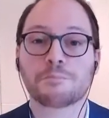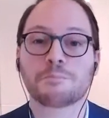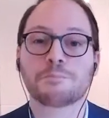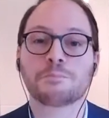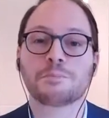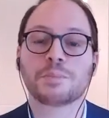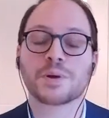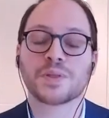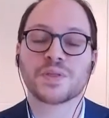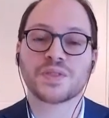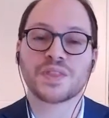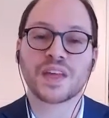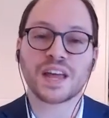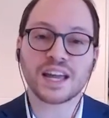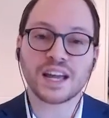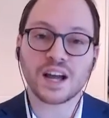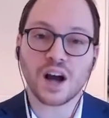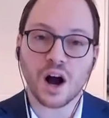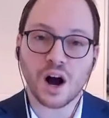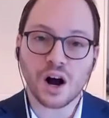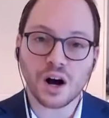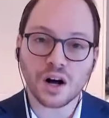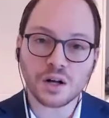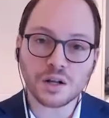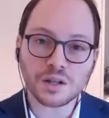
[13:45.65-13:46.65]
but they
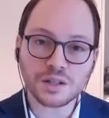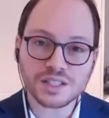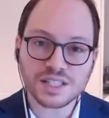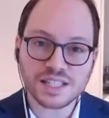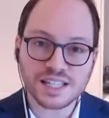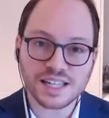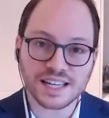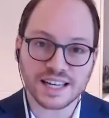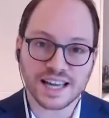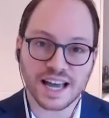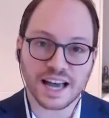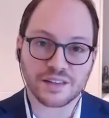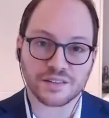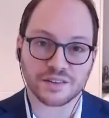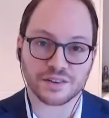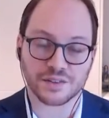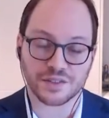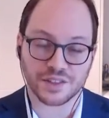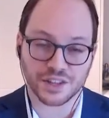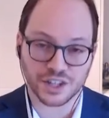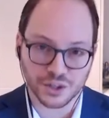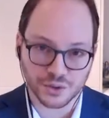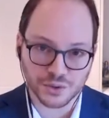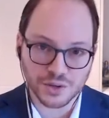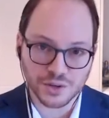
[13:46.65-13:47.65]
all together, the
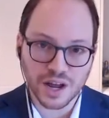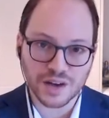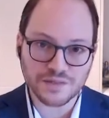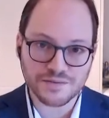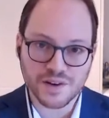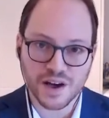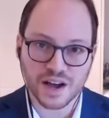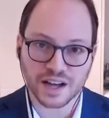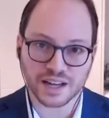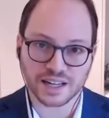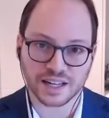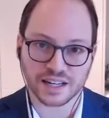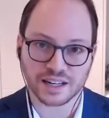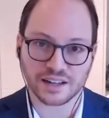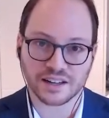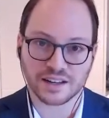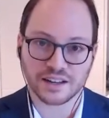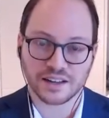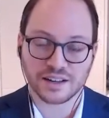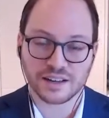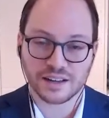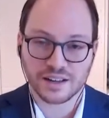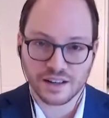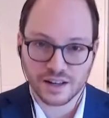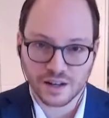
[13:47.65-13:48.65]
unifying
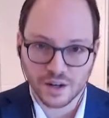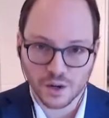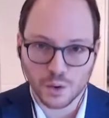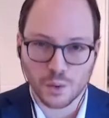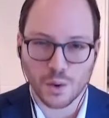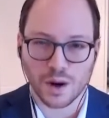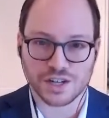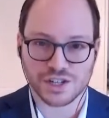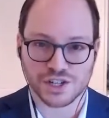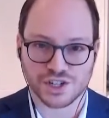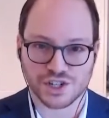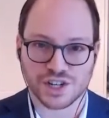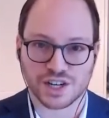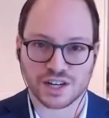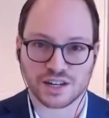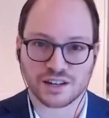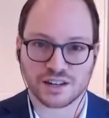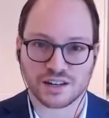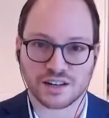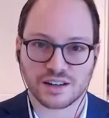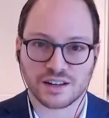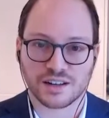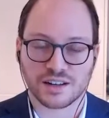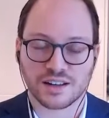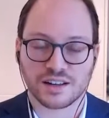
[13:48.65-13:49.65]
question
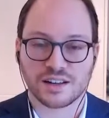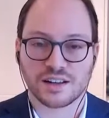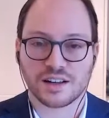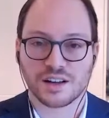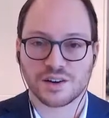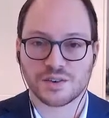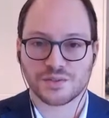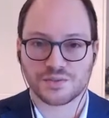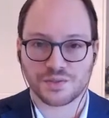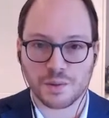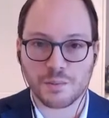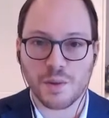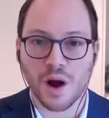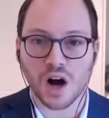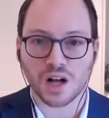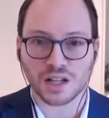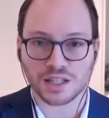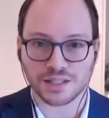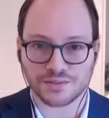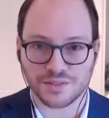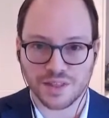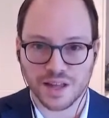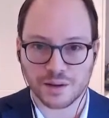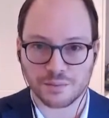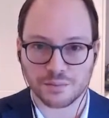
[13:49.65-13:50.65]
from all
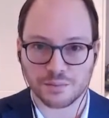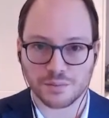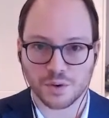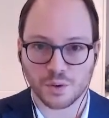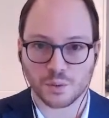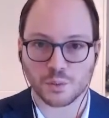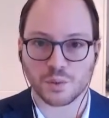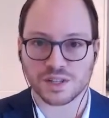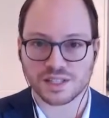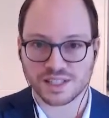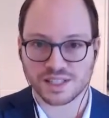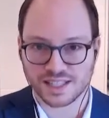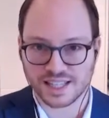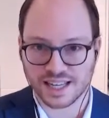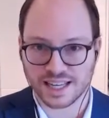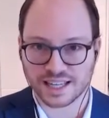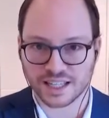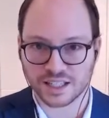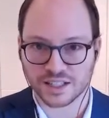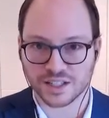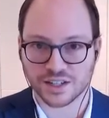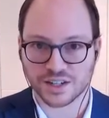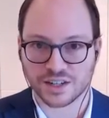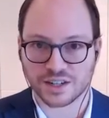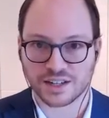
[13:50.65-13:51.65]
of them was
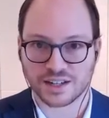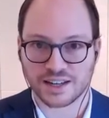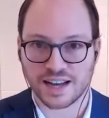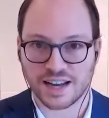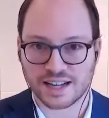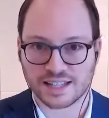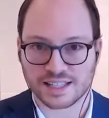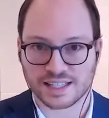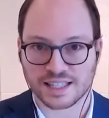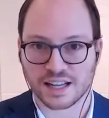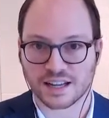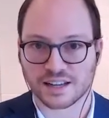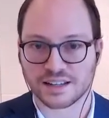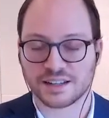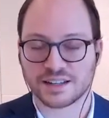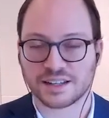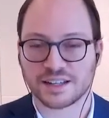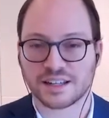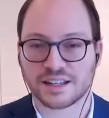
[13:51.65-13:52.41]
singular. Next slide.